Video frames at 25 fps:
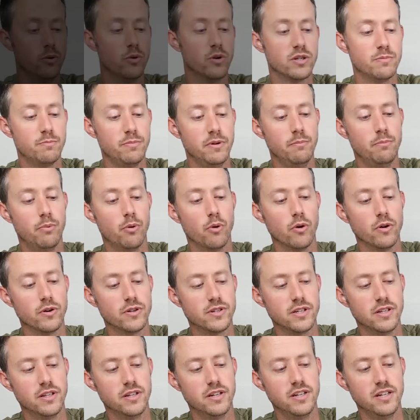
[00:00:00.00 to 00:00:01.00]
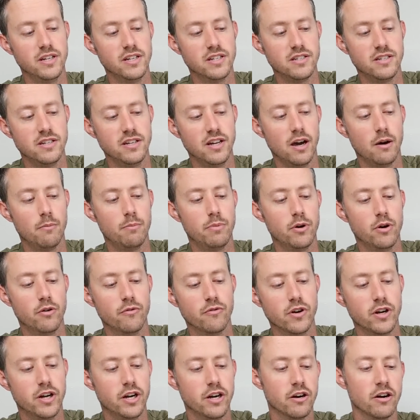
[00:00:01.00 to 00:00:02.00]
USB ports and the DC output
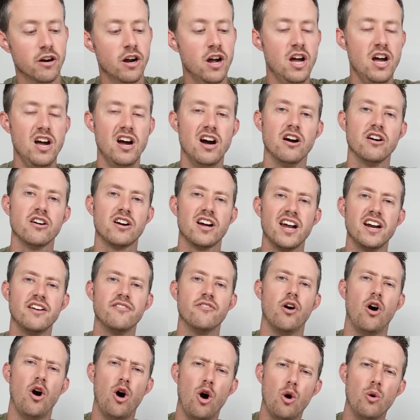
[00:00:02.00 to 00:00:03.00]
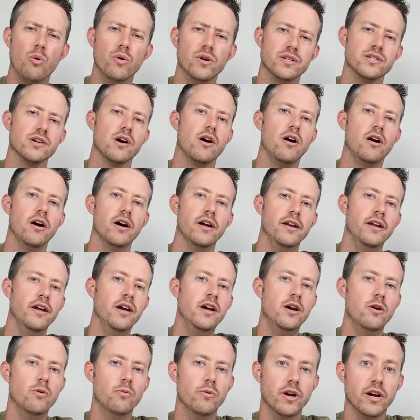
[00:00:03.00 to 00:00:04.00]
over here are kind of always on
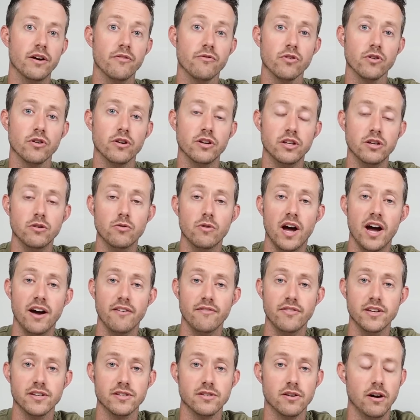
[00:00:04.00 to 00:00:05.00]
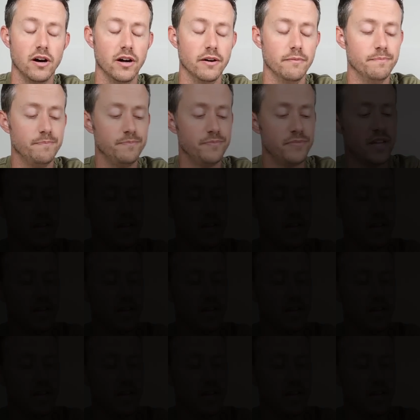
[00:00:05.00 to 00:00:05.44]
whenever you have this on.